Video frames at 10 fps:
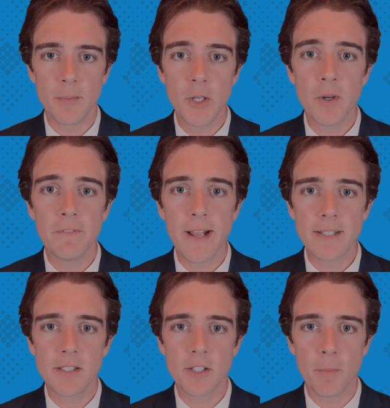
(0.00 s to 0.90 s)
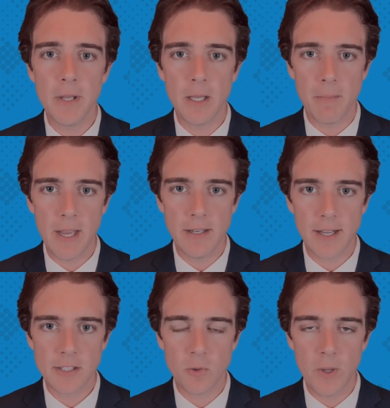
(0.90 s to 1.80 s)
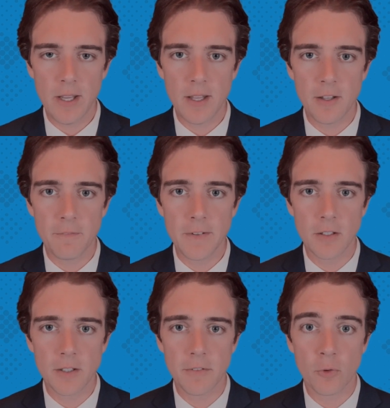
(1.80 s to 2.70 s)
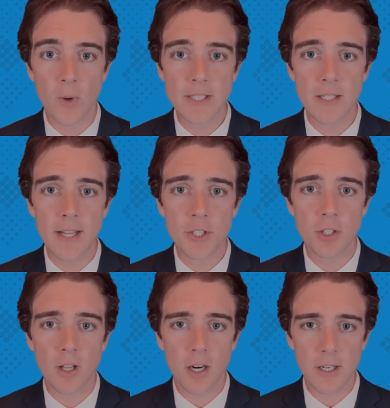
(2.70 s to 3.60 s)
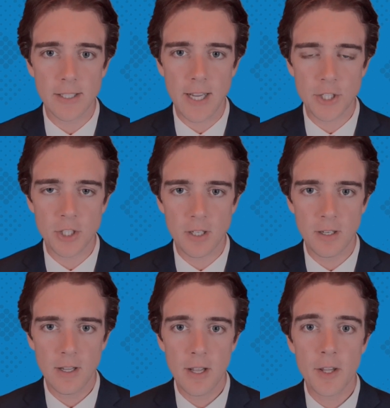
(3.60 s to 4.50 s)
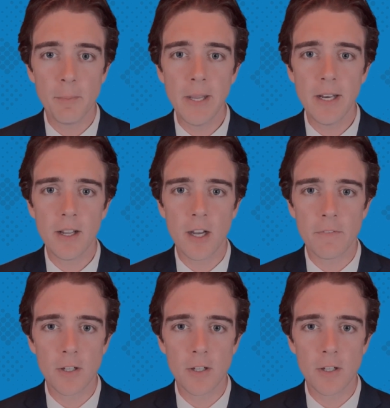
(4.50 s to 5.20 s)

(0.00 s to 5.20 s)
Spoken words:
new advances are being made next week in the field of residential architecture. The meaning of a